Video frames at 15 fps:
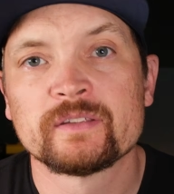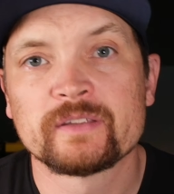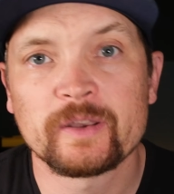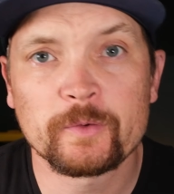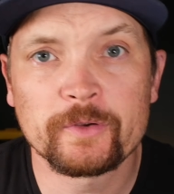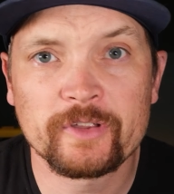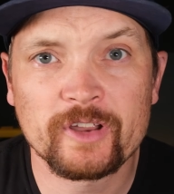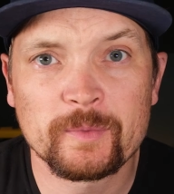Today
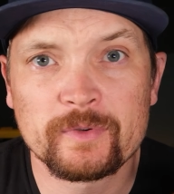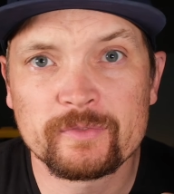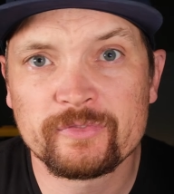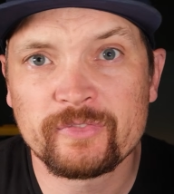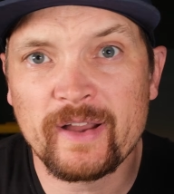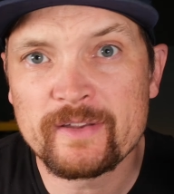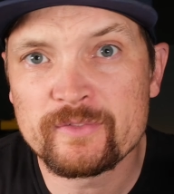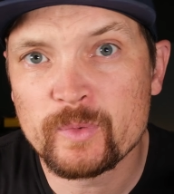we're going to talk about
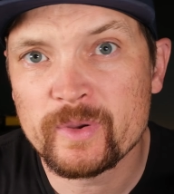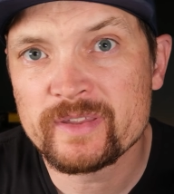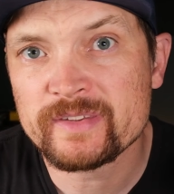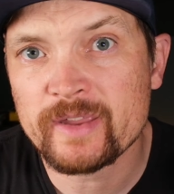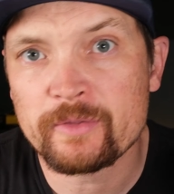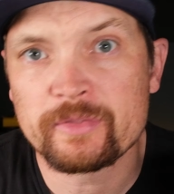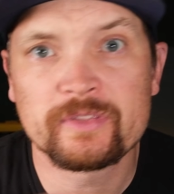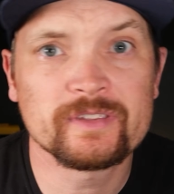5 ways
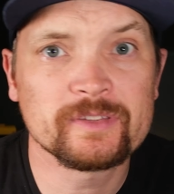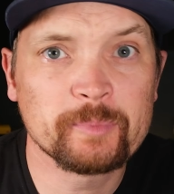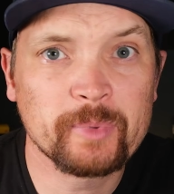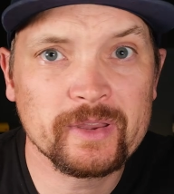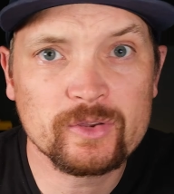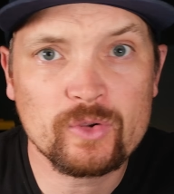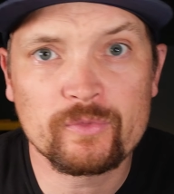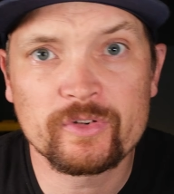how this
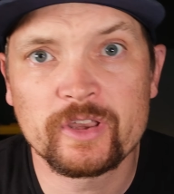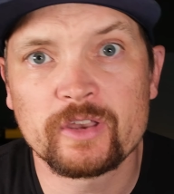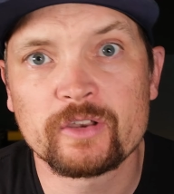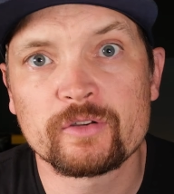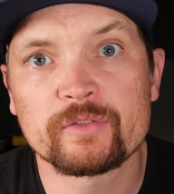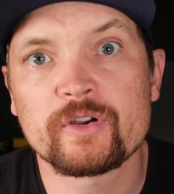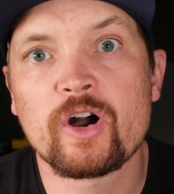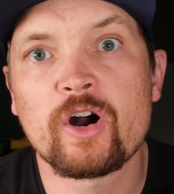bike over
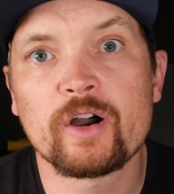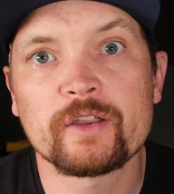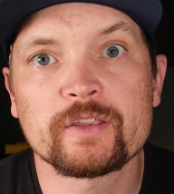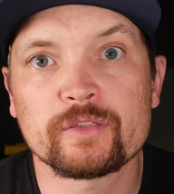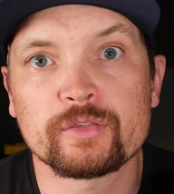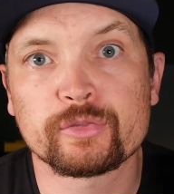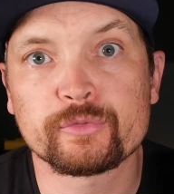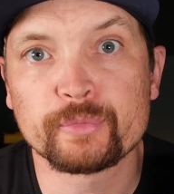here, the Honda
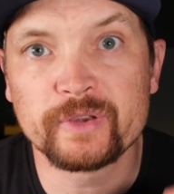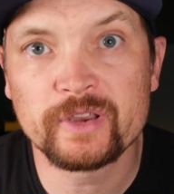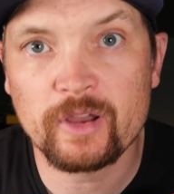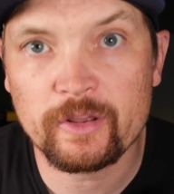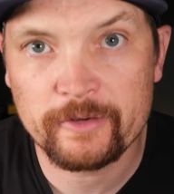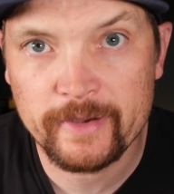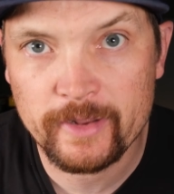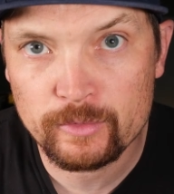
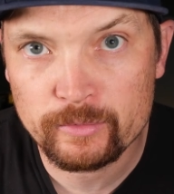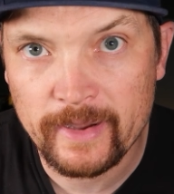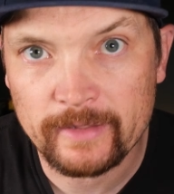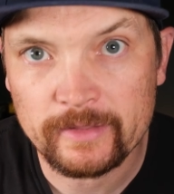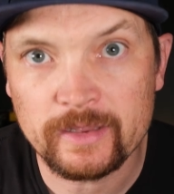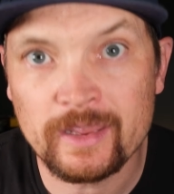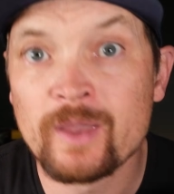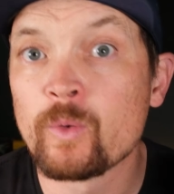300L
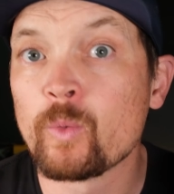Rally,